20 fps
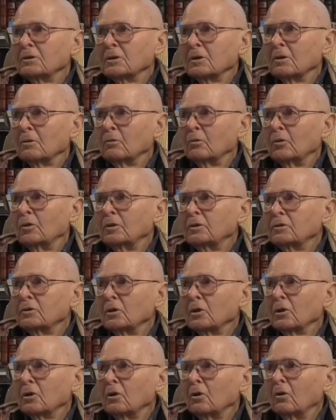that we
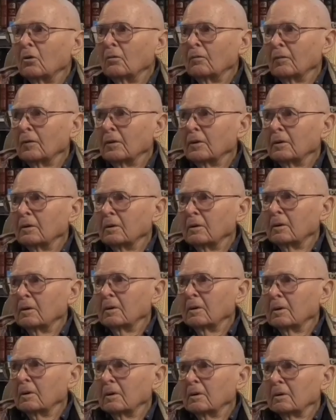took over.
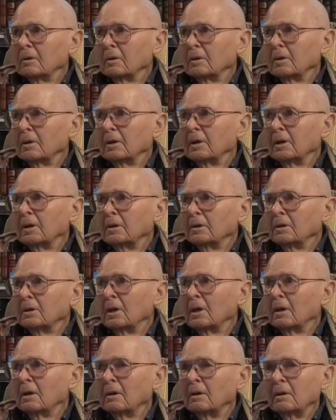Yeah, yeah. And
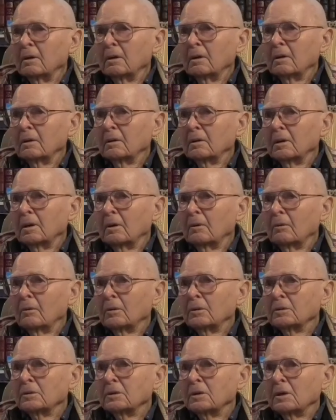mm-hmm. uh, that
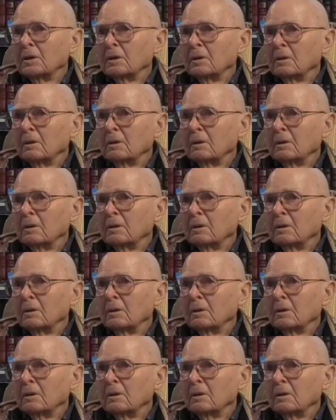was. Uh,